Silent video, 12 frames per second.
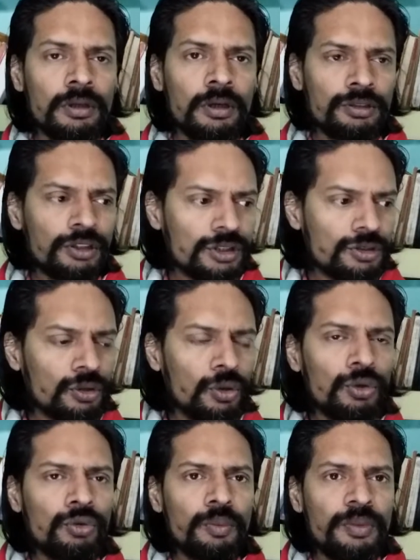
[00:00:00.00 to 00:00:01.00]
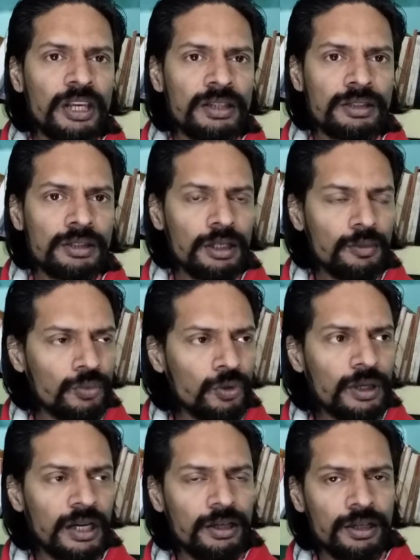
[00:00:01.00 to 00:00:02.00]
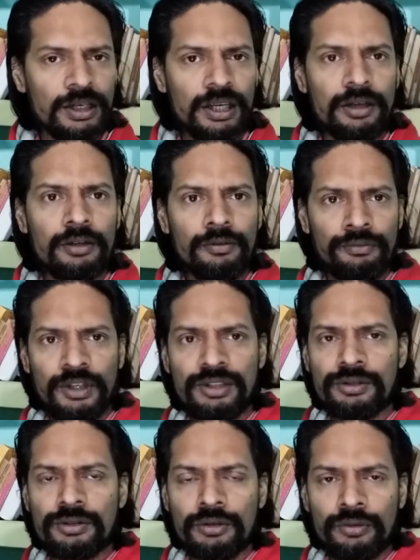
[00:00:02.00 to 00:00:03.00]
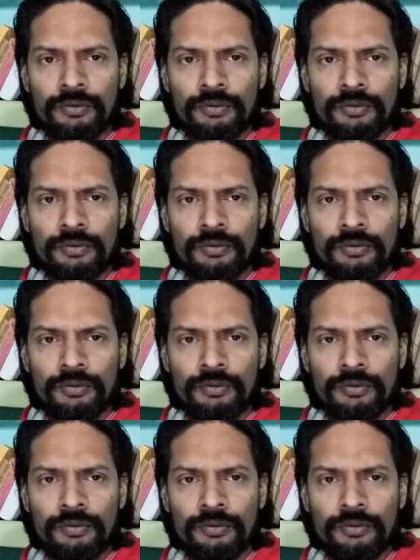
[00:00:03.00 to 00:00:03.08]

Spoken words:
Just go to basic book and read which